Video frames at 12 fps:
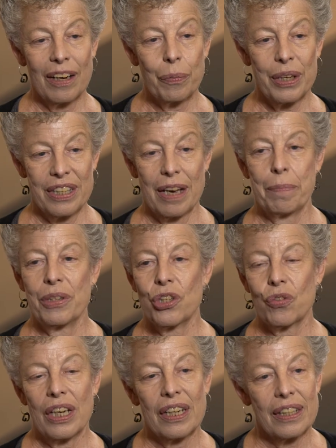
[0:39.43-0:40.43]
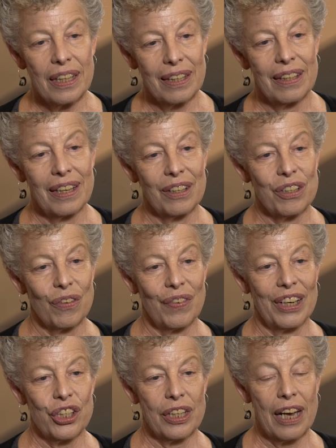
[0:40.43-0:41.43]
and we demonstrated that the
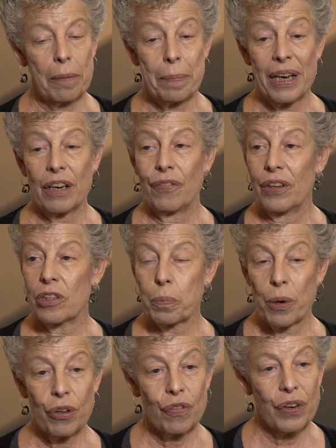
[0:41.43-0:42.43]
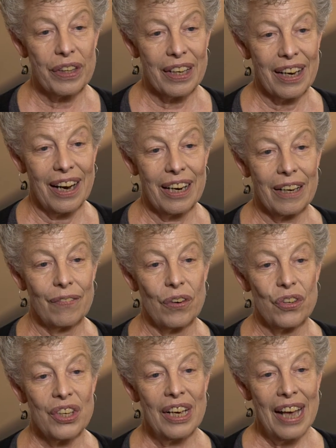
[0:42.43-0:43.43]
intervention had benefits both for the
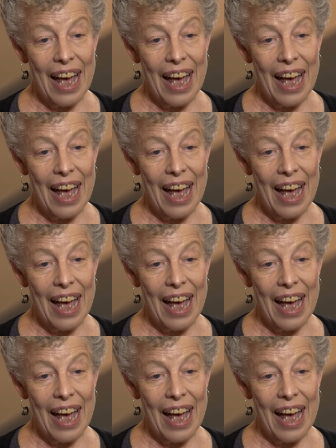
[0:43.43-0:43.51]
caregivers